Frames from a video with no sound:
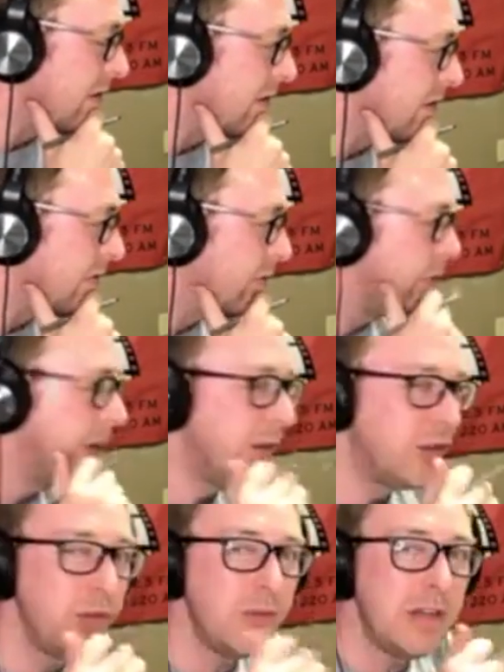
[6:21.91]
So I
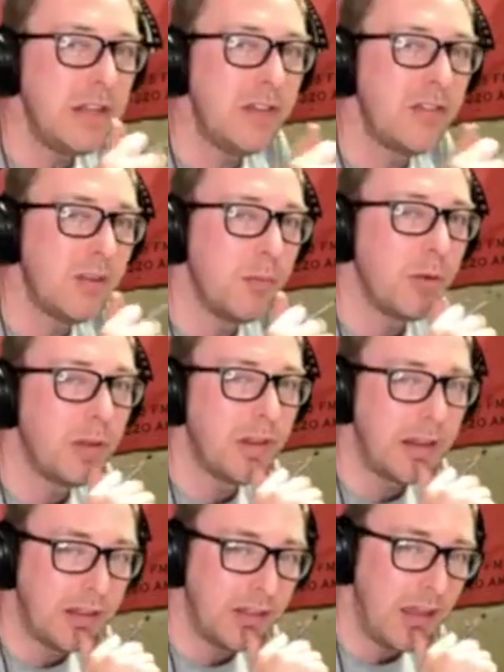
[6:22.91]
do need someone
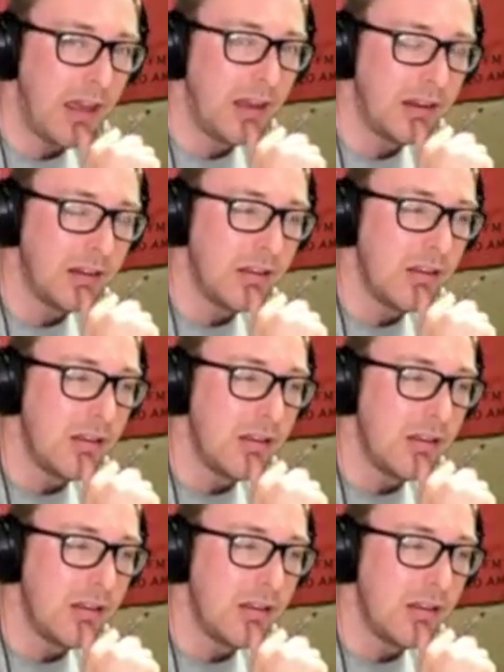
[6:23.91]
like that.